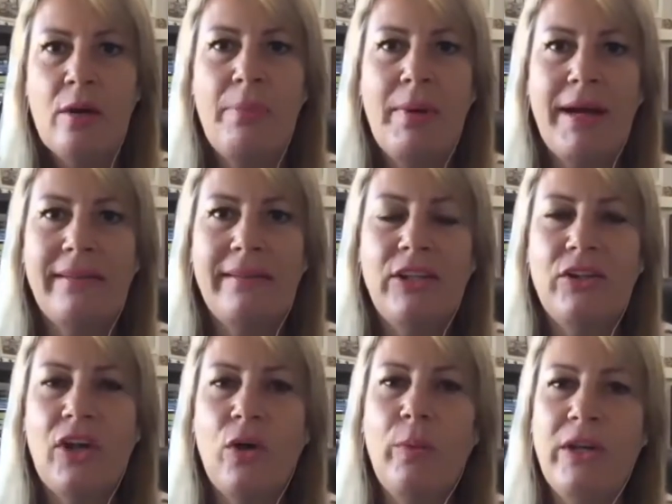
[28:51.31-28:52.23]
But,
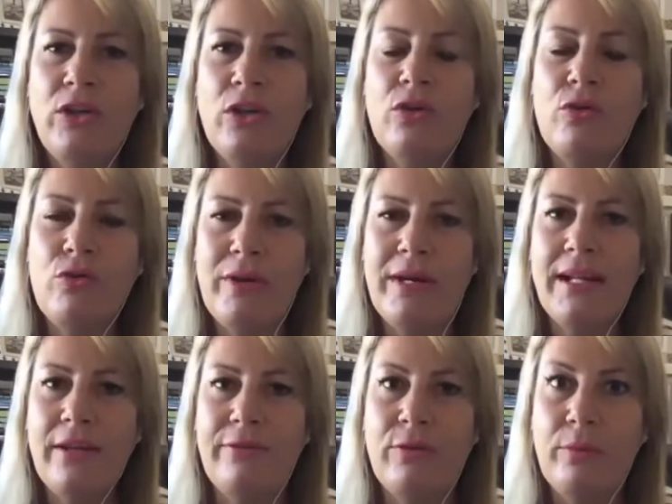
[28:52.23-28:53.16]
when
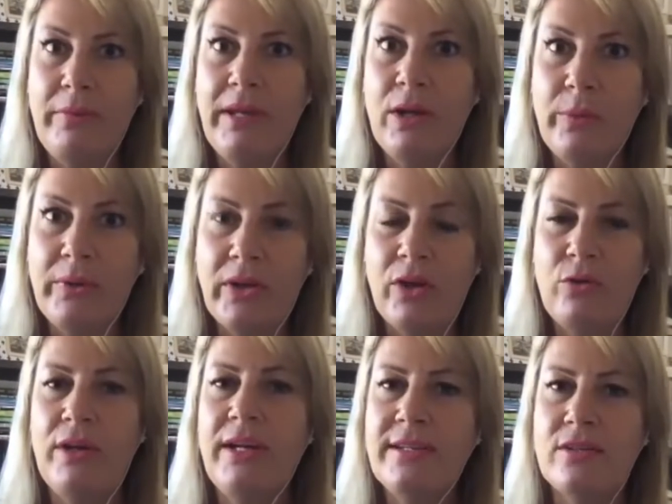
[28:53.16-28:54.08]
when I
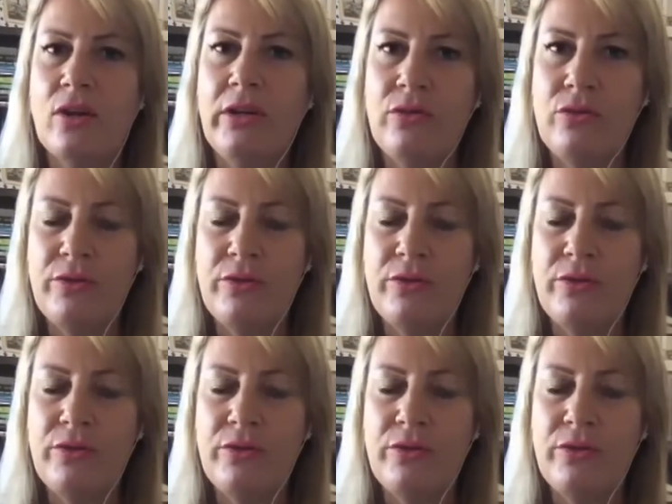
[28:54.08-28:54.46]
really started